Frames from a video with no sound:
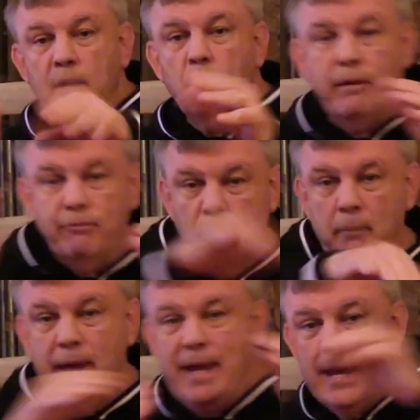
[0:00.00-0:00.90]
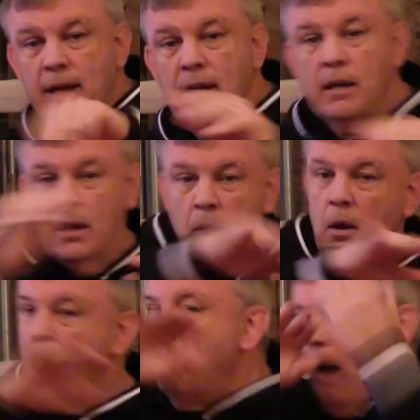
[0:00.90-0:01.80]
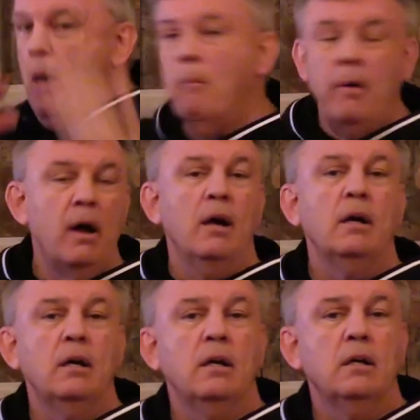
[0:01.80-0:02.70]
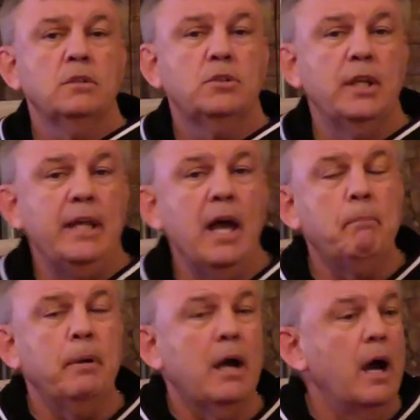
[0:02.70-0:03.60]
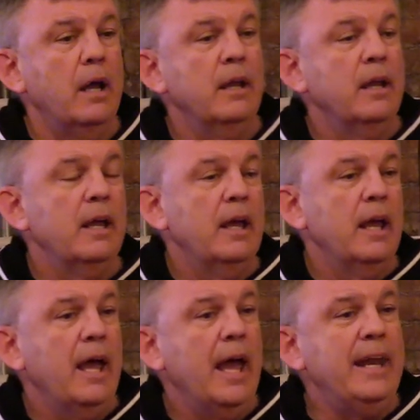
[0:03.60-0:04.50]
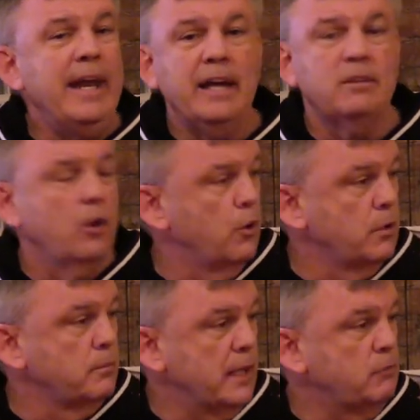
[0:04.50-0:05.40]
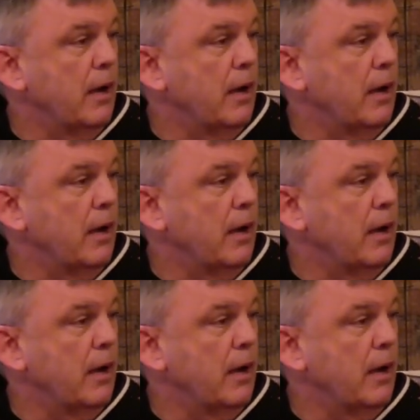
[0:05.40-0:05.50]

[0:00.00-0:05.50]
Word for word: he went from here, boom, to the uppercut, and that hurt him. That